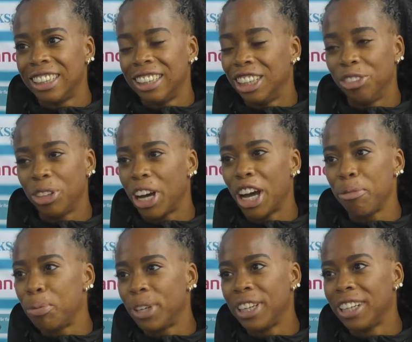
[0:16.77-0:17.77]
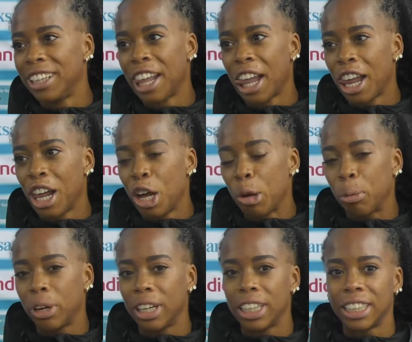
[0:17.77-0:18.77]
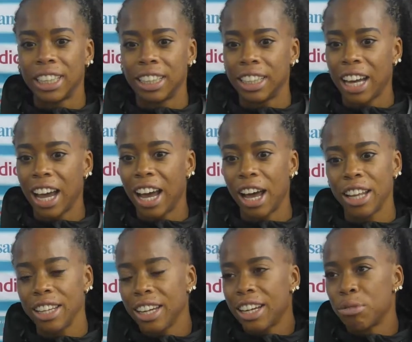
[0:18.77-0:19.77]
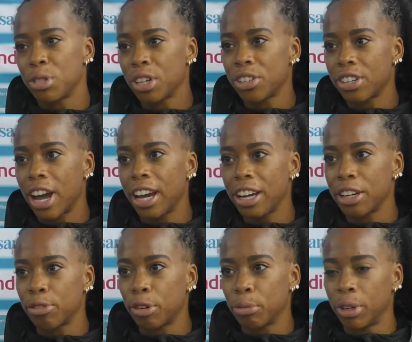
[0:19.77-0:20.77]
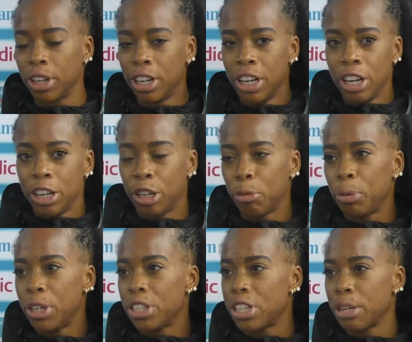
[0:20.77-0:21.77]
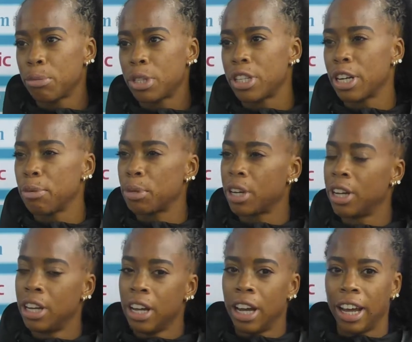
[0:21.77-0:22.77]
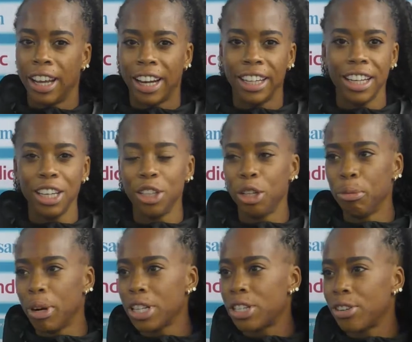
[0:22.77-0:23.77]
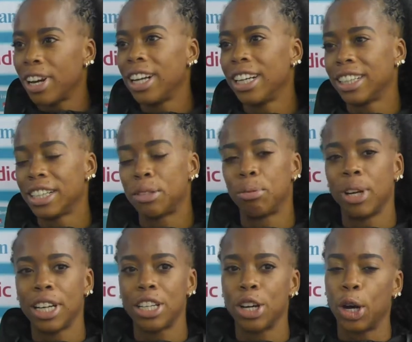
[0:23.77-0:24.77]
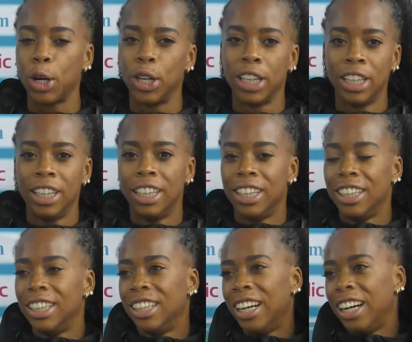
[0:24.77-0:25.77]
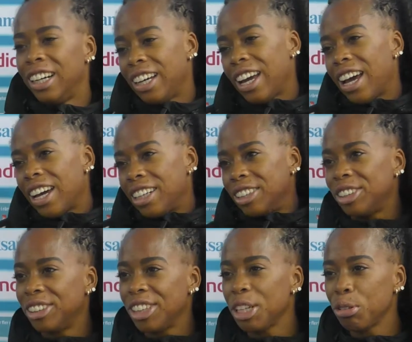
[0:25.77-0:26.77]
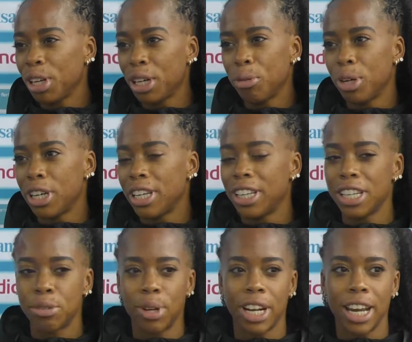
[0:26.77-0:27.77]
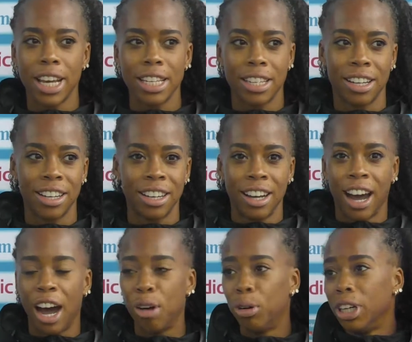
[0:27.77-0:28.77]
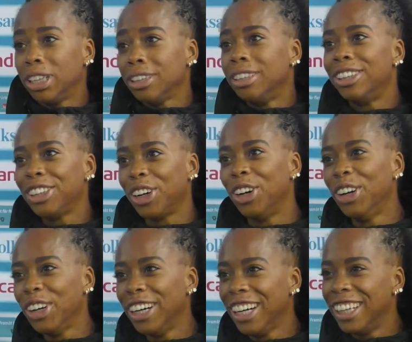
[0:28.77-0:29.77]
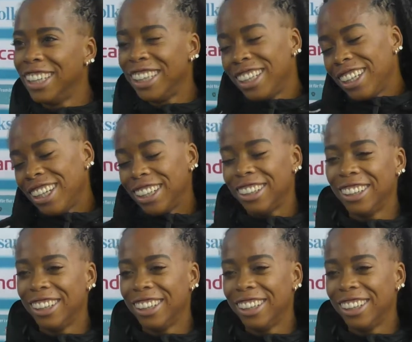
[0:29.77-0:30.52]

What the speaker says: I'm not happy, but yeah, I think I'm still tired from the European Championships, and I didn't do much training this week, so yeah, it is what it is. I won, so yeah.